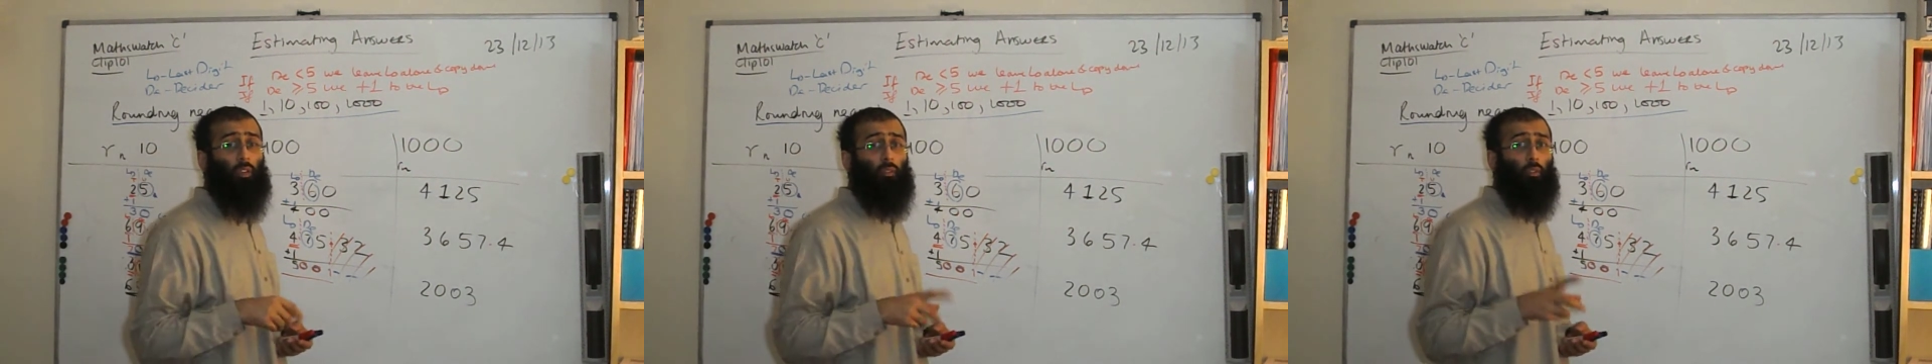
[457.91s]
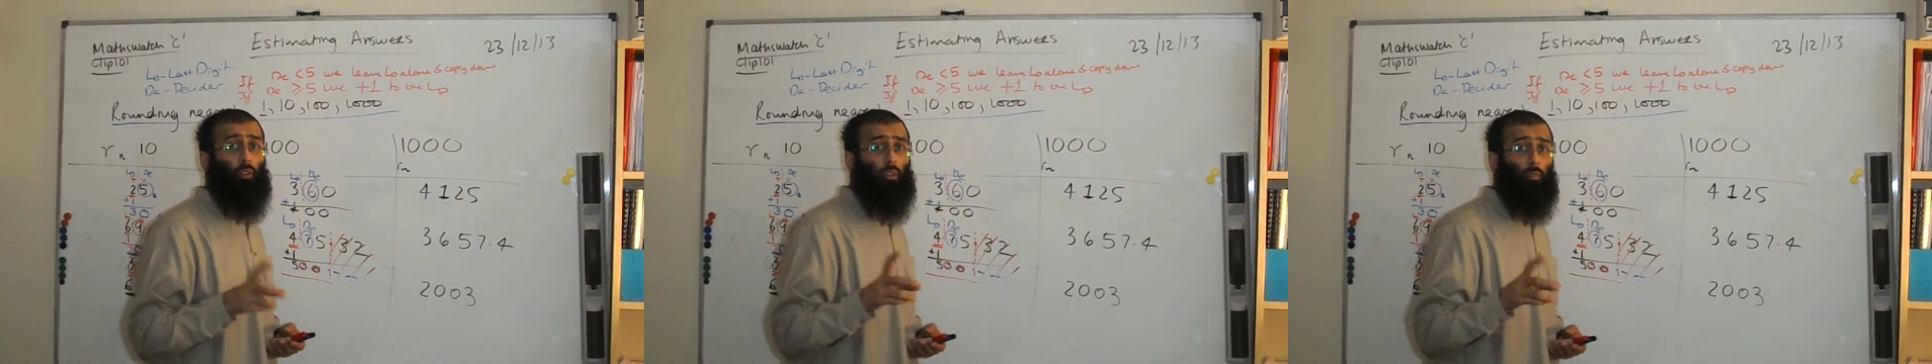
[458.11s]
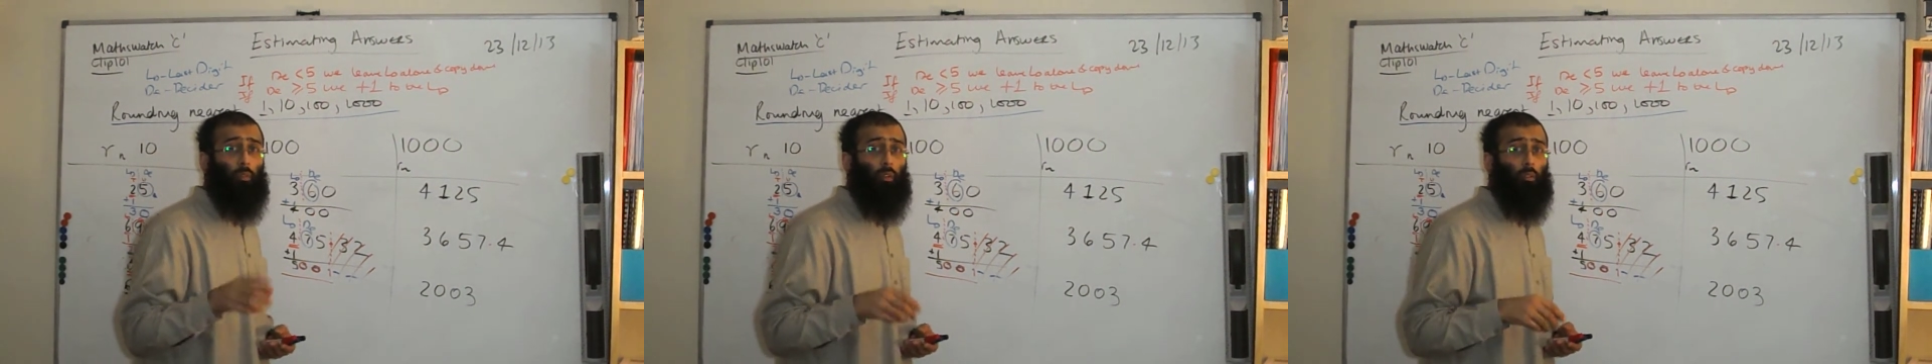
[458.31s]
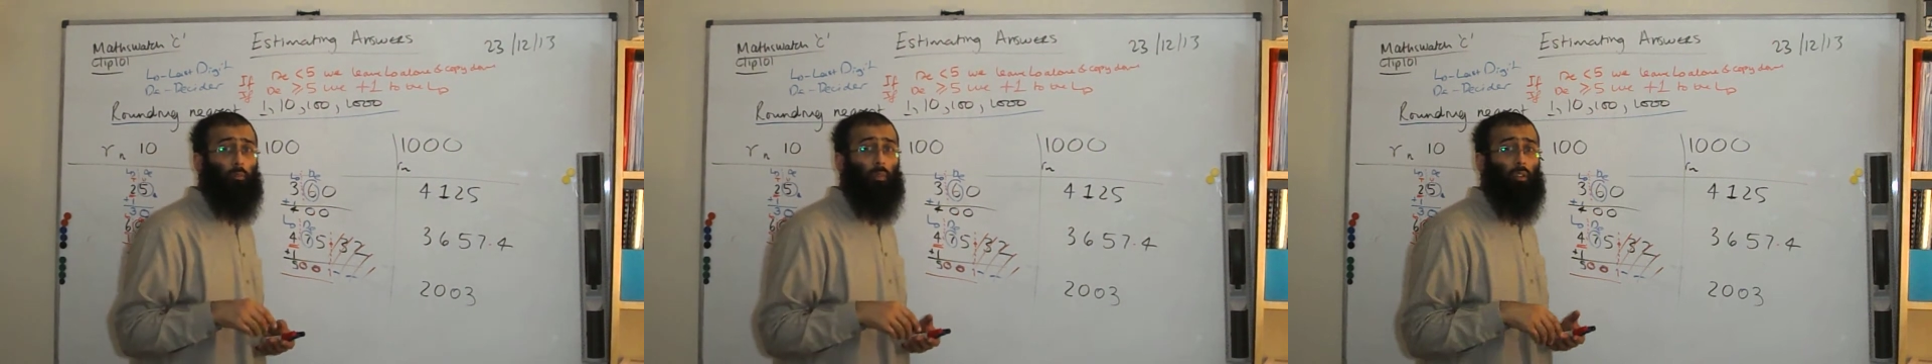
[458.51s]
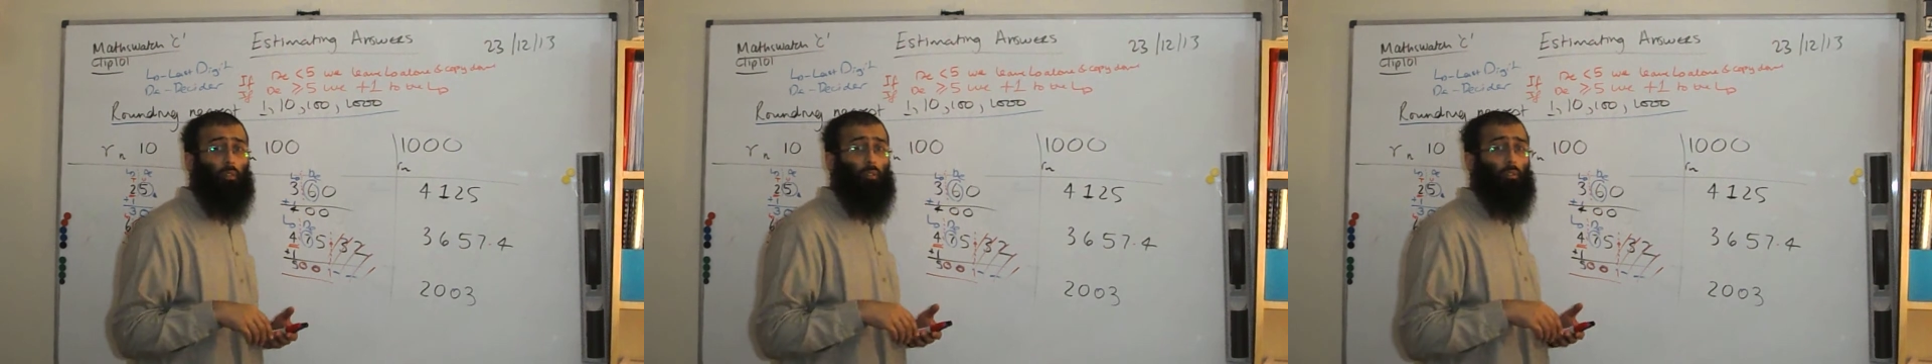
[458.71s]
able to
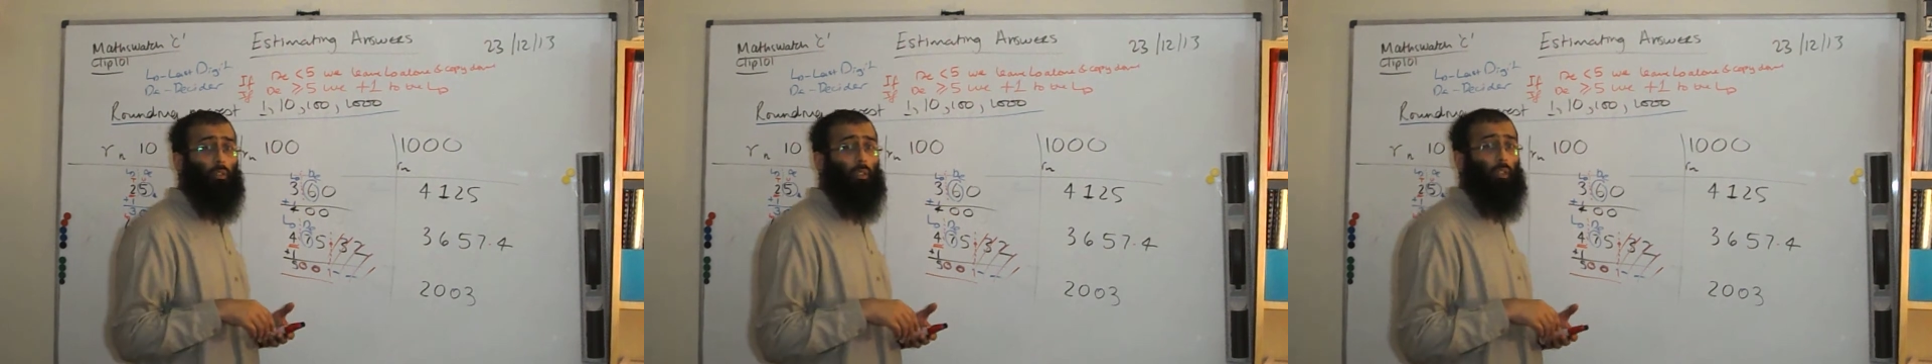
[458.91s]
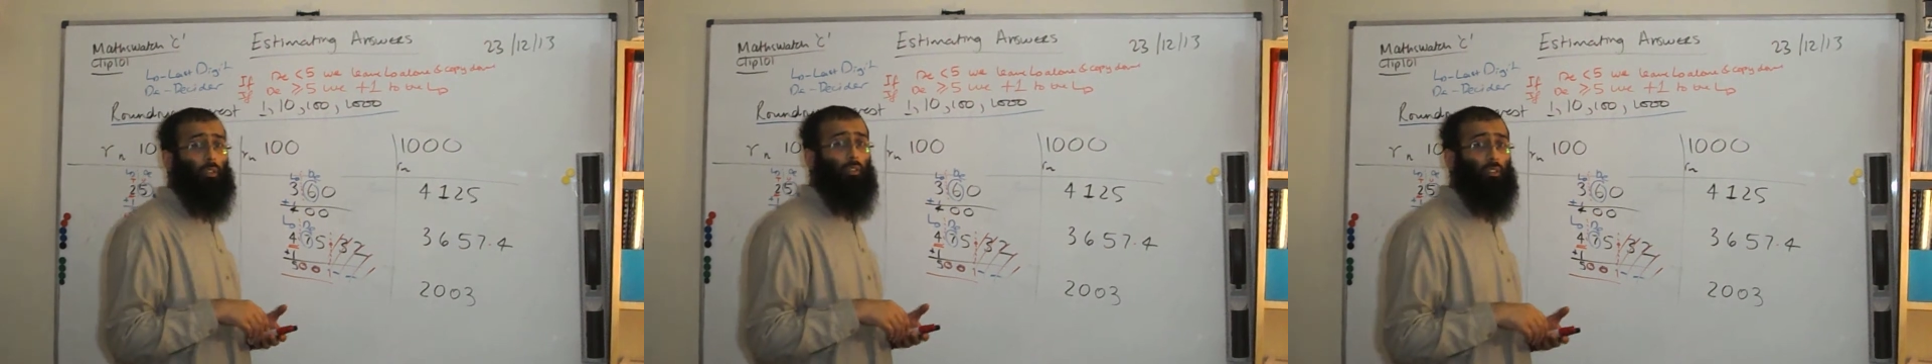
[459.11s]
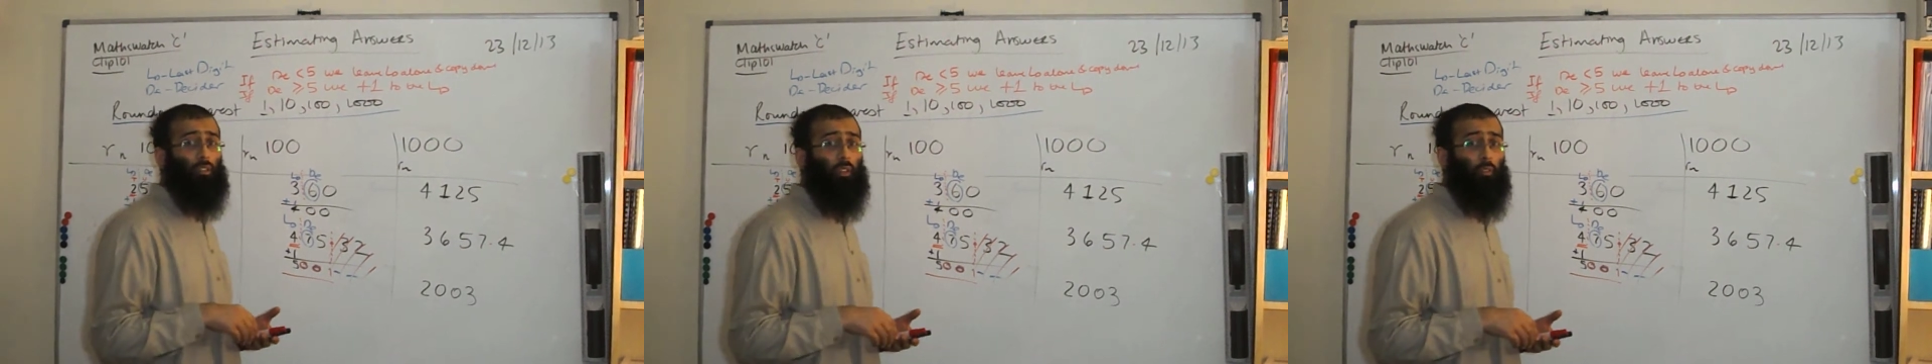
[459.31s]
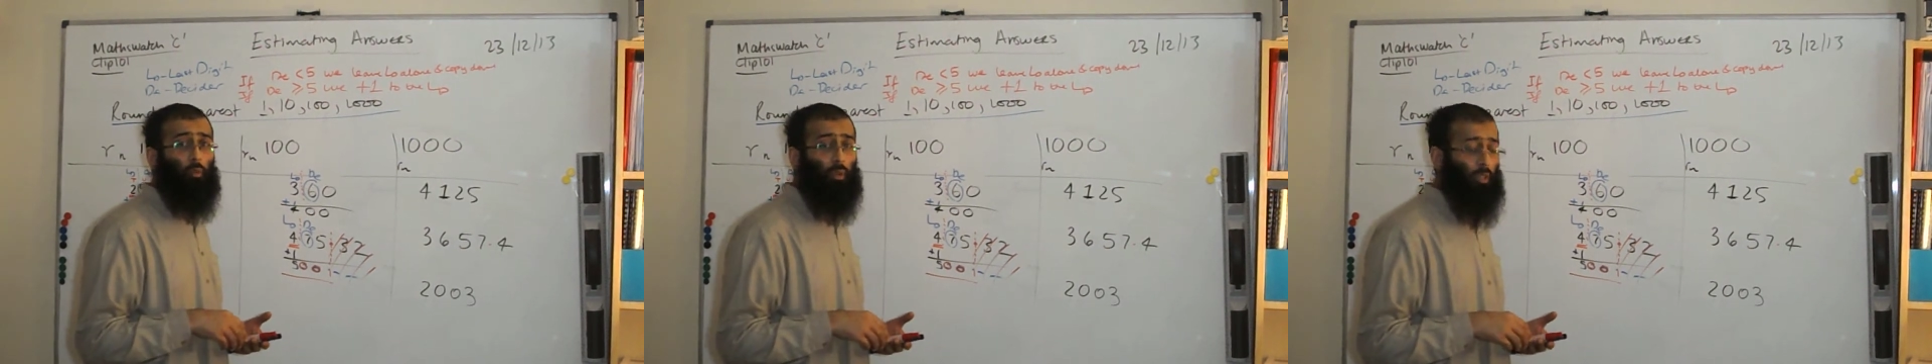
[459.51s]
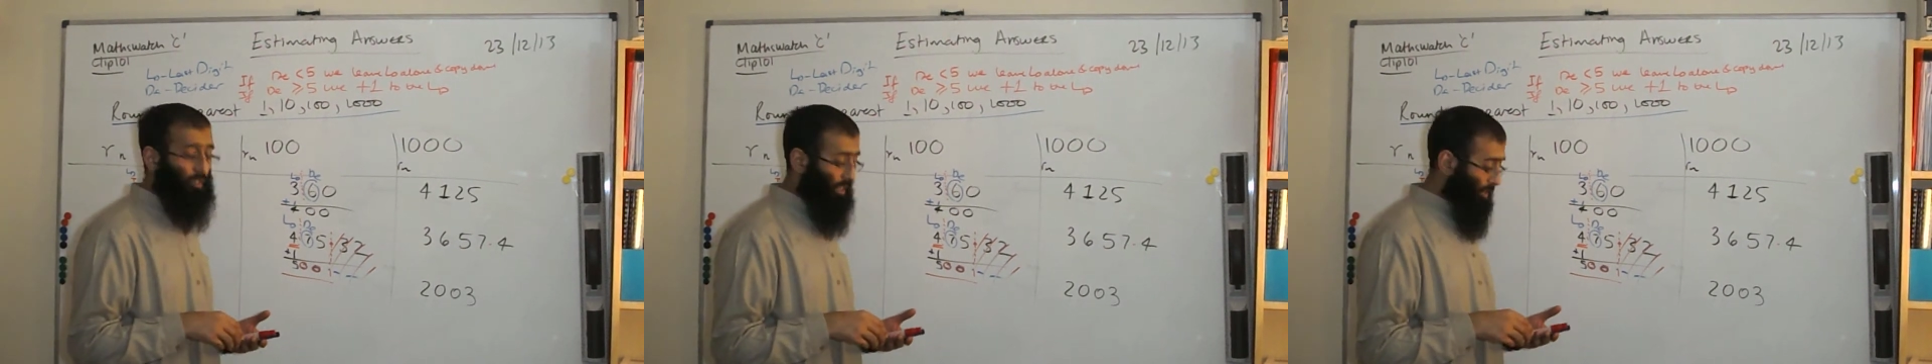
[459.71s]

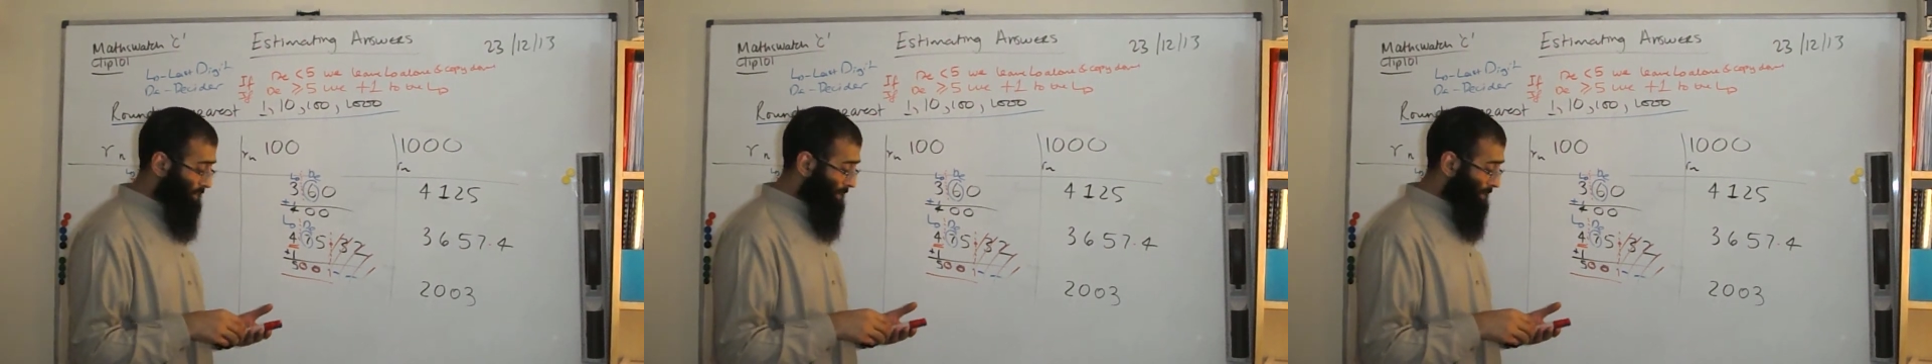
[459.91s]
check